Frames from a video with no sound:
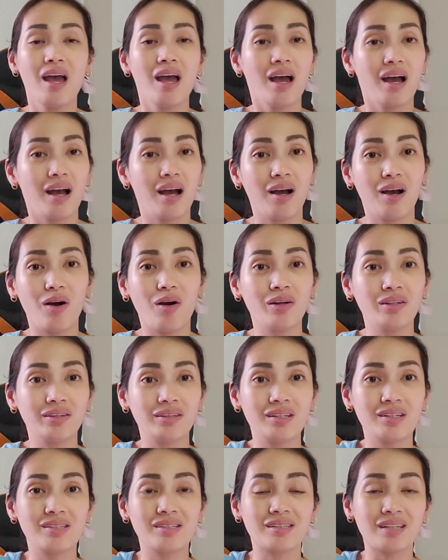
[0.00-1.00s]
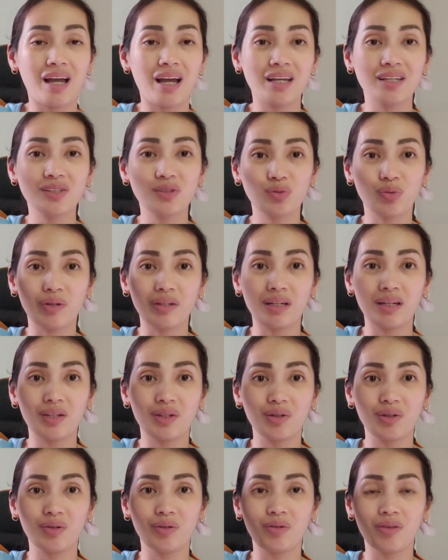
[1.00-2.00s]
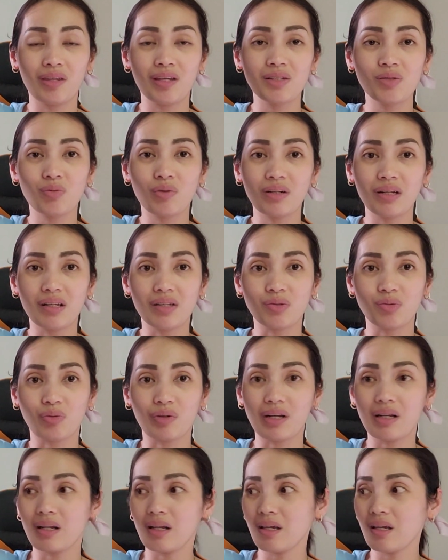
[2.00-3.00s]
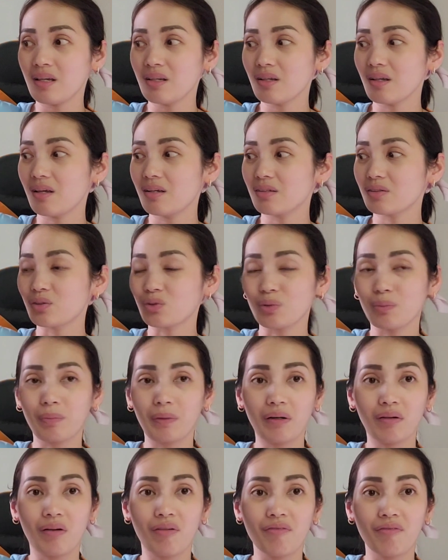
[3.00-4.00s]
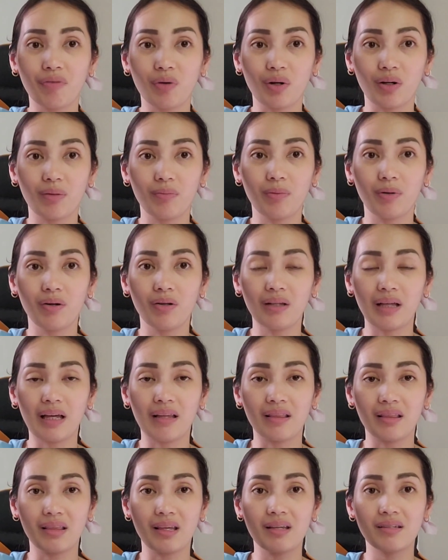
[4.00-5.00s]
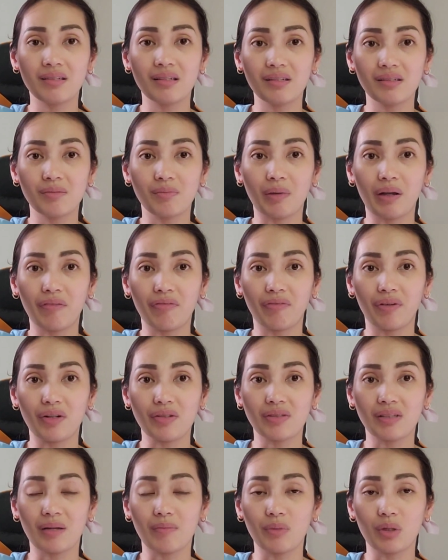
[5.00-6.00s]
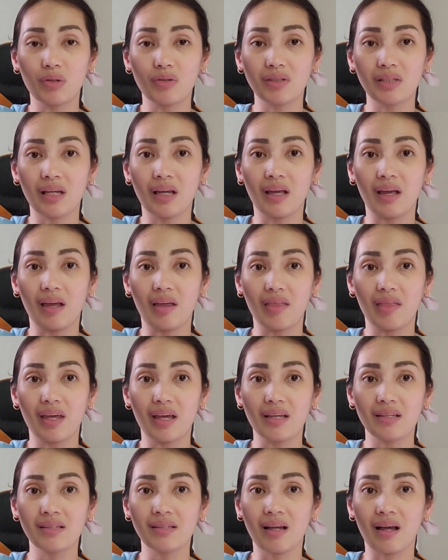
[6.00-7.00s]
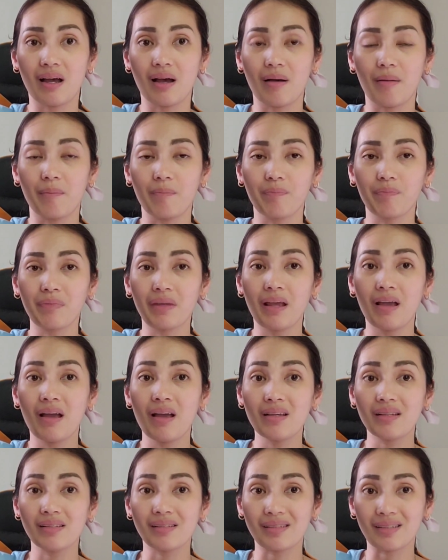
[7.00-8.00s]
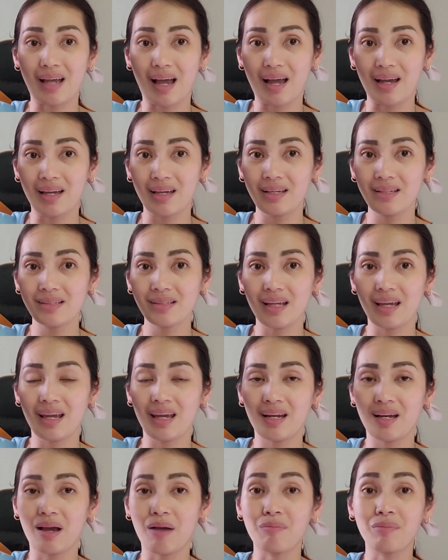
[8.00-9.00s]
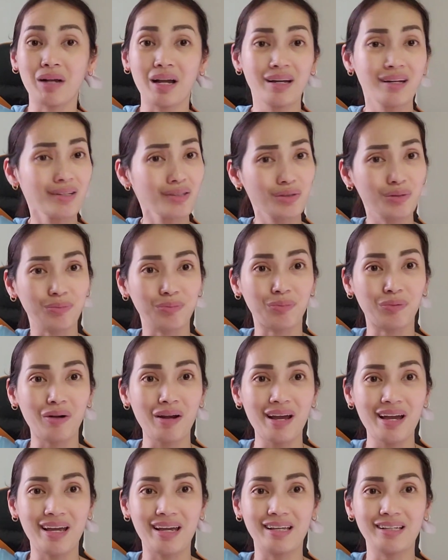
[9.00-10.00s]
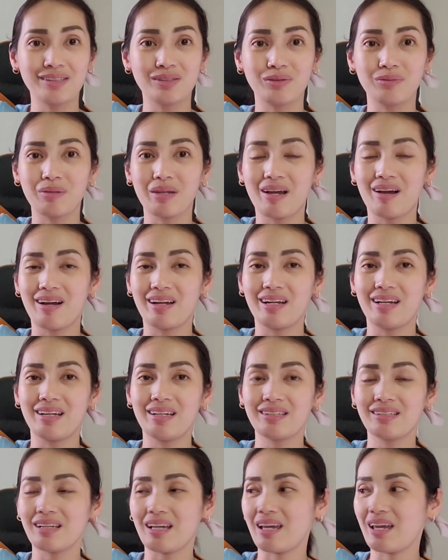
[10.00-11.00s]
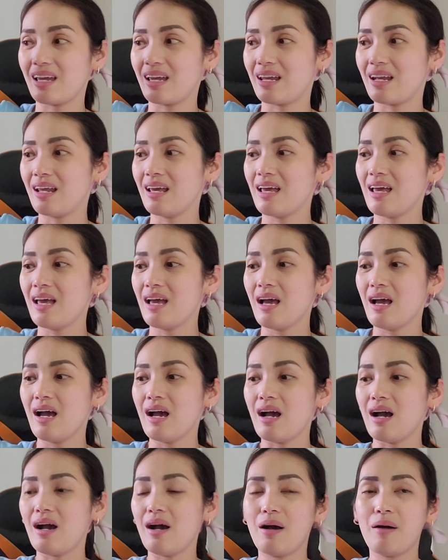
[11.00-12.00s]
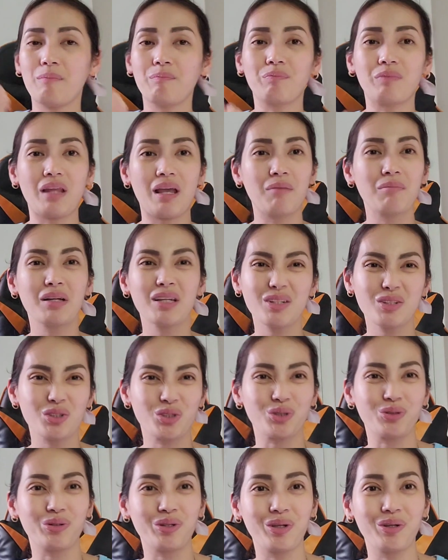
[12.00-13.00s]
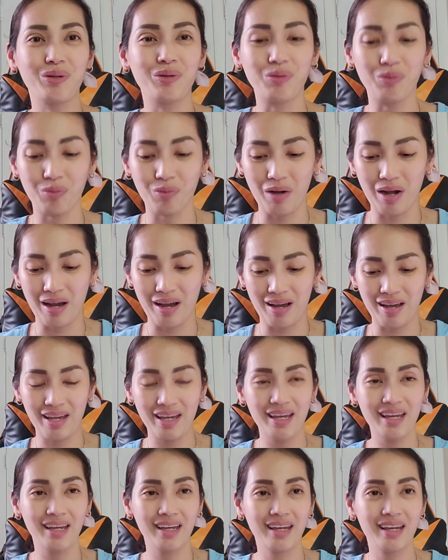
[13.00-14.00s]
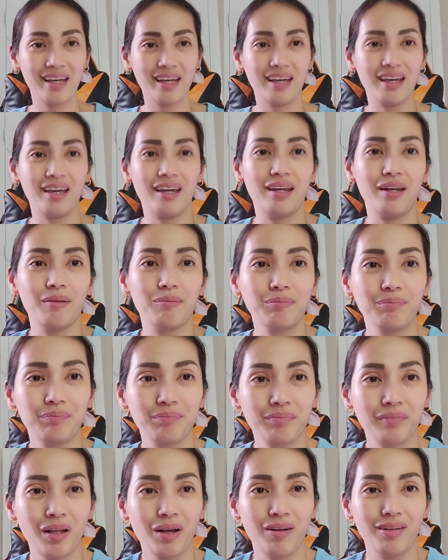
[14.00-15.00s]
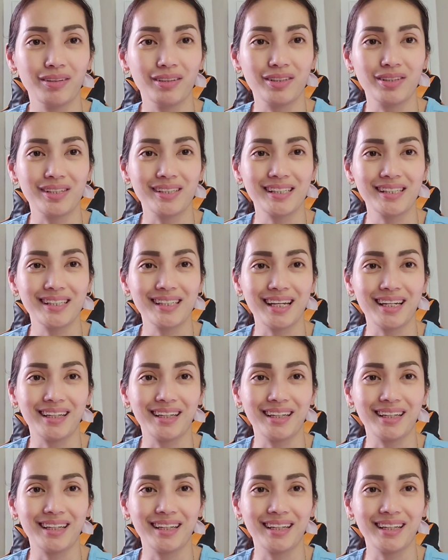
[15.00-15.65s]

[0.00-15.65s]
on this size 22, this one is really super comfortable, and this is my first time using this size, and I'm kind of surprised, to be honest. And I'm gonna show you why, and hold on just a sec.